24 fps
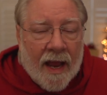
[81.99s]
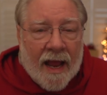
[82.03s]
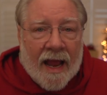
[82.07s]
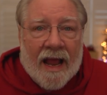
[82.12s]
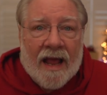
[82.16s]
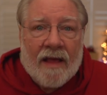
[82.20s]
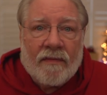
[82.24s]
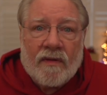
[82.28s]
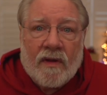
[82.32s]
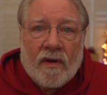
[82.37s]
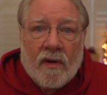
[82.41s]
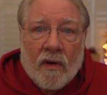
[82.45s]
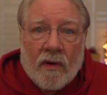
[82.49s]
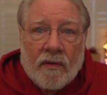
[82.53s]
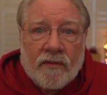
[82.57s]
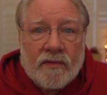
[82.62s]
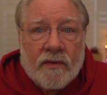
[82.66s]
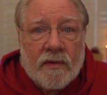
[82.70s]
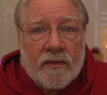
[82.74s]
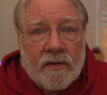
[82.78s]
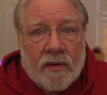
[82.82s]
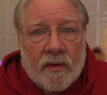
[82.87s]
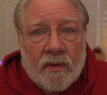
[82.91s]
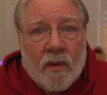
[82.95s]
And they
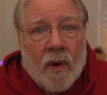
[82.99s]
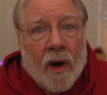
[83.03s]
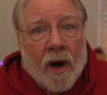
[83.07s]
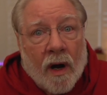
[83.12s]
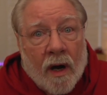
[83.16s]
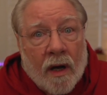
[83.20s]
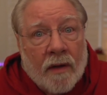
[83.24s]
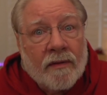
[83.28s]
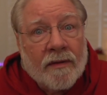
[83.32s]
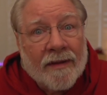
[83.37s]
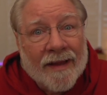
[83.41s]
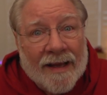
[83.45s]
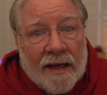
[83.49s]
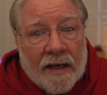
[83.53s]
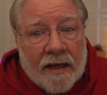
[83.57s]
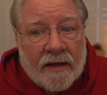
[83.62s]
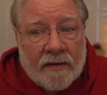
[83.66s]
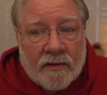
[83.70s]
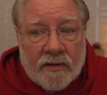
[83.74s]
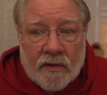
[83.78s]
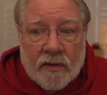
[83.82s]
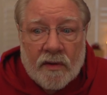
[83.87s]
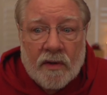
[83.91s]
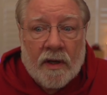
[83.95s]
also do online,
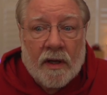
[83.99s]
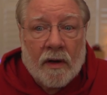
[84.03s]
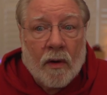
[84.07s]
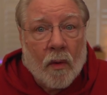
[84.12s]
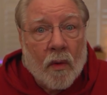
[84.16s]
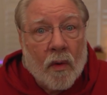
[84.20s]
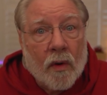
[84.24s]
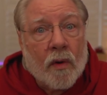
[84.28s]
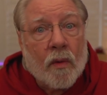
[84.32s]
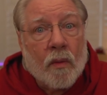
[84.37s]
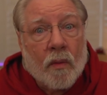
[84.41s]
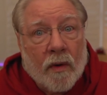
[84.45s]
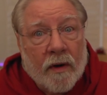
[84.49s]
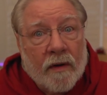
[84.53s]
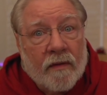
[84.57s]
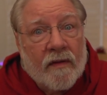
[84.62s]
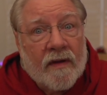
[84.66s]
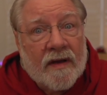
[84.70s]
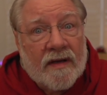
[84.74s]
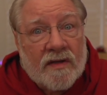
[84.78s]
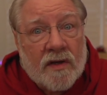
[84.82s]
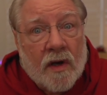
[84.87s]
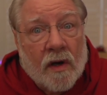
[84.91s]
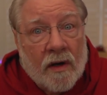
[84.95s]
so you can order one of
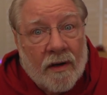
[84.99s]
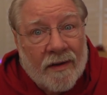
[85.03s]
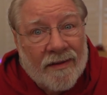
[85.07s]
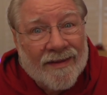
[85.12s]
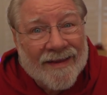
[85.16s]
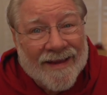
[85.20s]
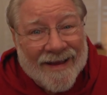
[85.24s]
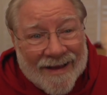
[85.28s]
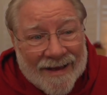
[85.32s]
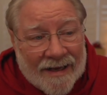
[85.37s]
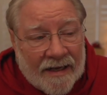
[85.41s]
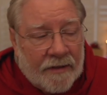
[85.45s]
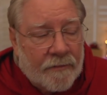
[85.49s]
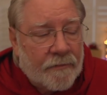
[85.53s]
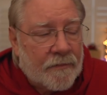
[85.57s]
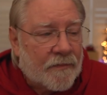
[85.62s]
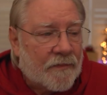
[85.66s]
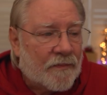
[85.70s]
these online.